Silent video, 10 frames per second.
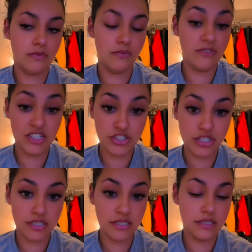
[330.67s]

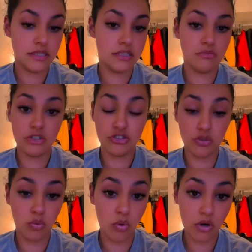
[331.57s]
visions,
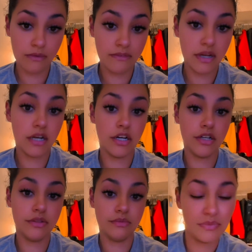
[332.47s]
spiritual
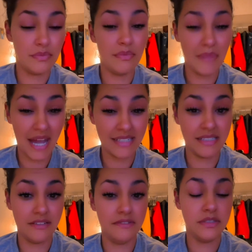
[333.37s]
warfare,
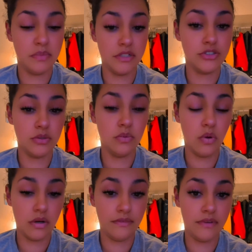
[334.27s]
massive spiritual
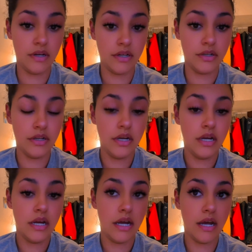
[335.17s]
warfare,
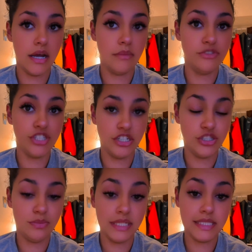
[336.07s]

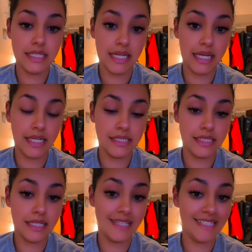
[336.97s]
judgment, and
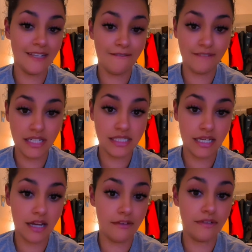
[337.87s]
the defeat
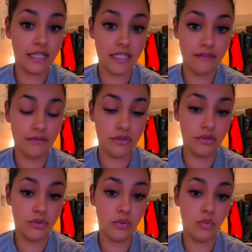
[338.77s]
of
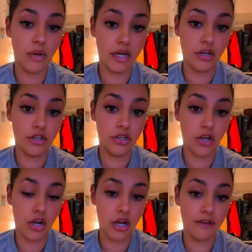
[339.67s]
evil, where
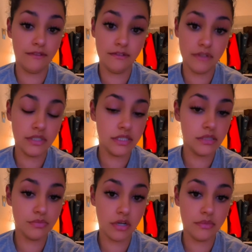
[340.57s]
God fulfills his
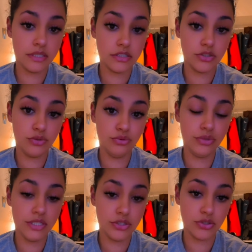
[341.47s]
promise to
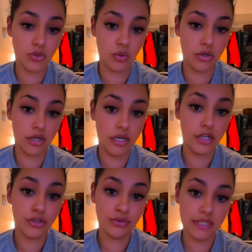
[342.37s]
restore
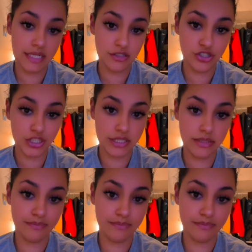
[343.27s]
creation.